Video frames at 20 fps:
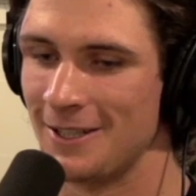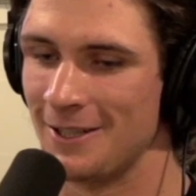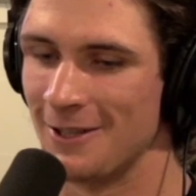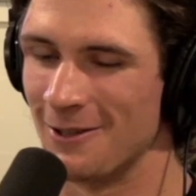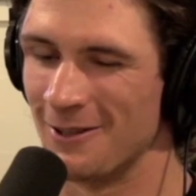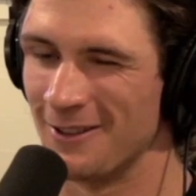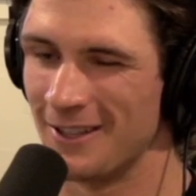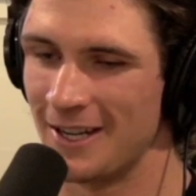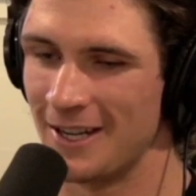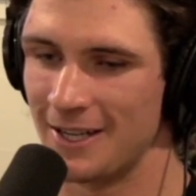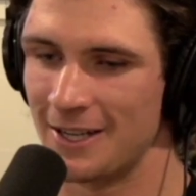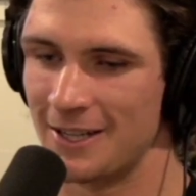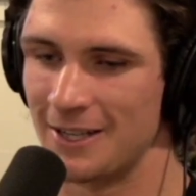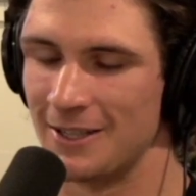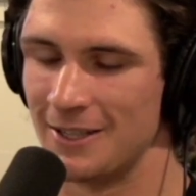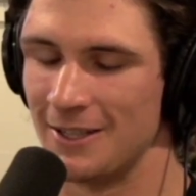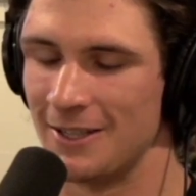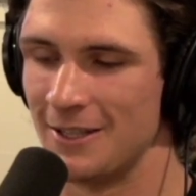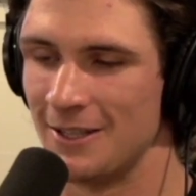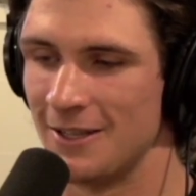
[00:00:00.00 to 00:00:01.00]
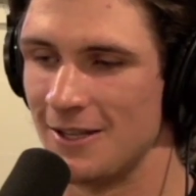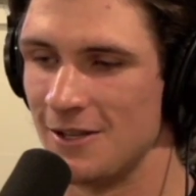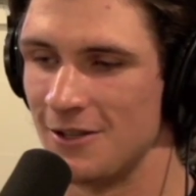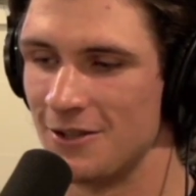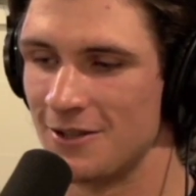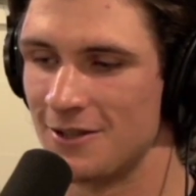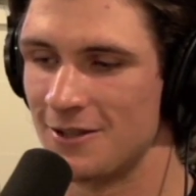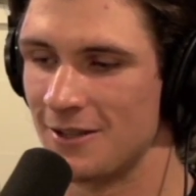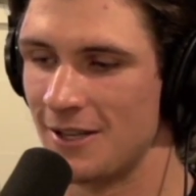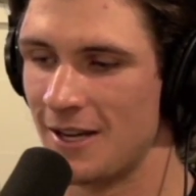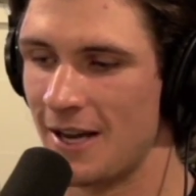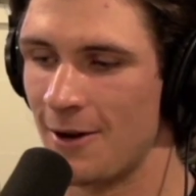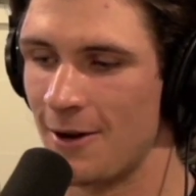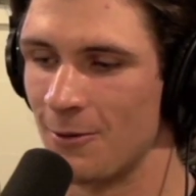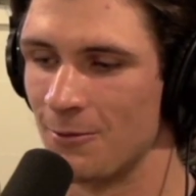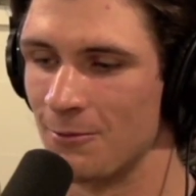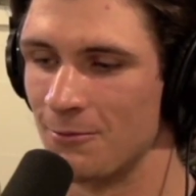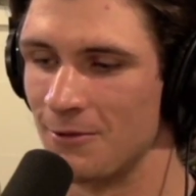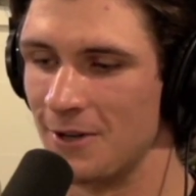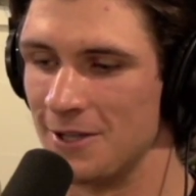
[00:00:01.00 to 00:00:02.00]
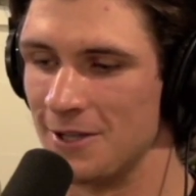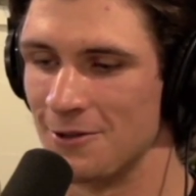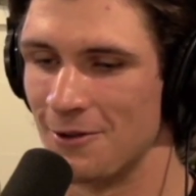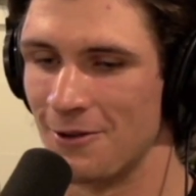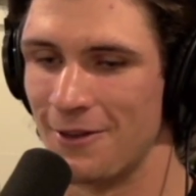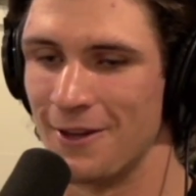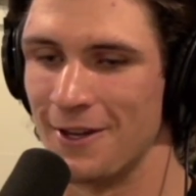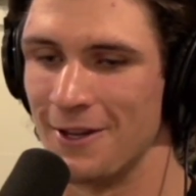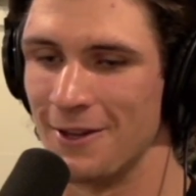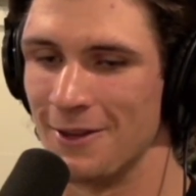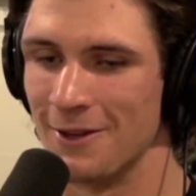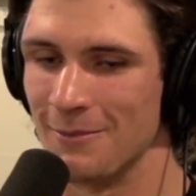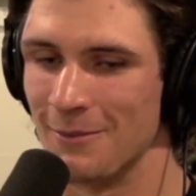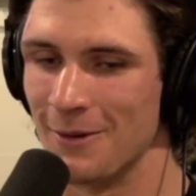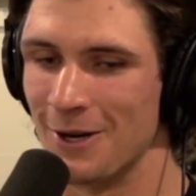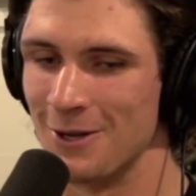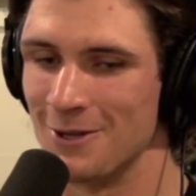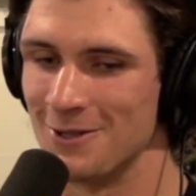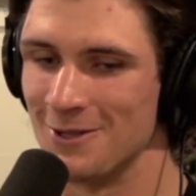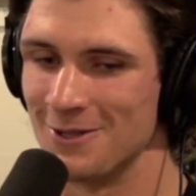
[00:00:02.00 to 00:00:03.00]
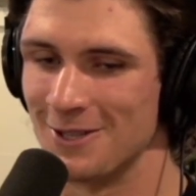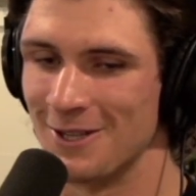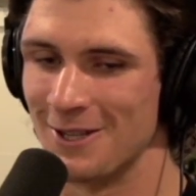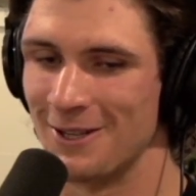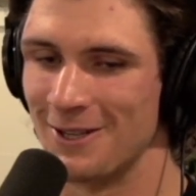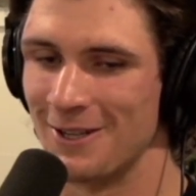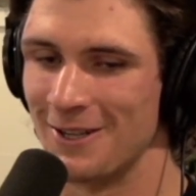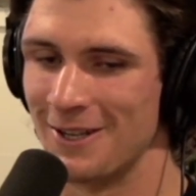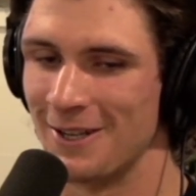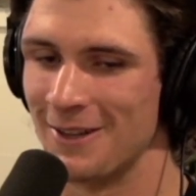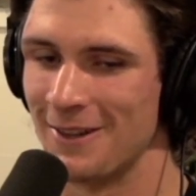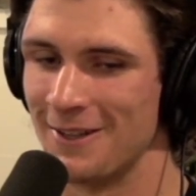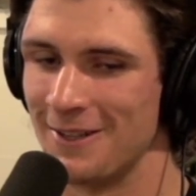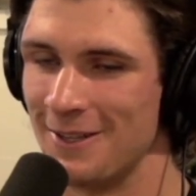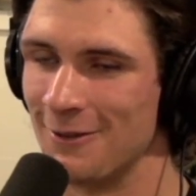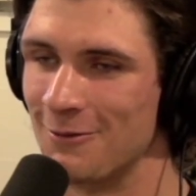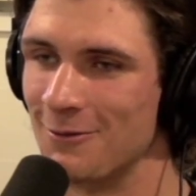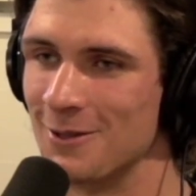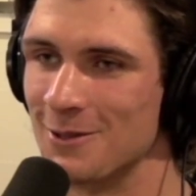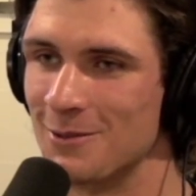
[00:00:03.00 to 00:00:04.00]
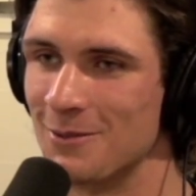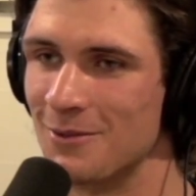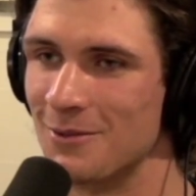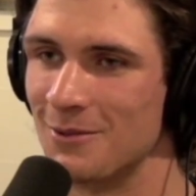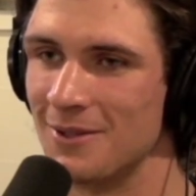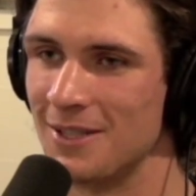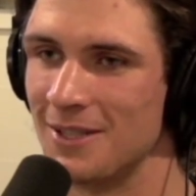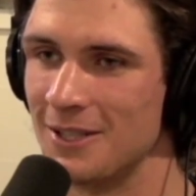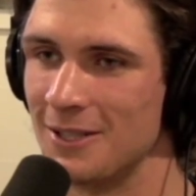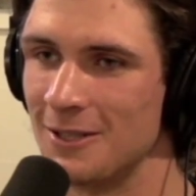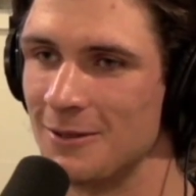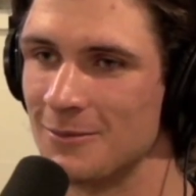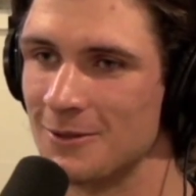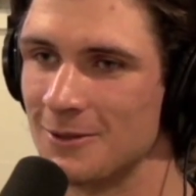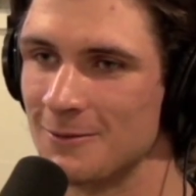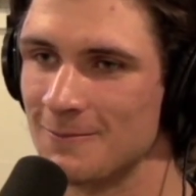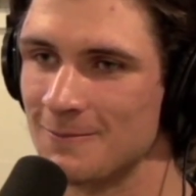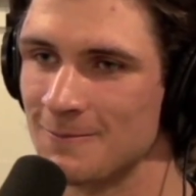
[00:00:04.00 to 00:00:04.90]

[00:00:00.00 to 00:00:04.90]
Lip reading: luck and just how razor thin the margins are and the difference between teams.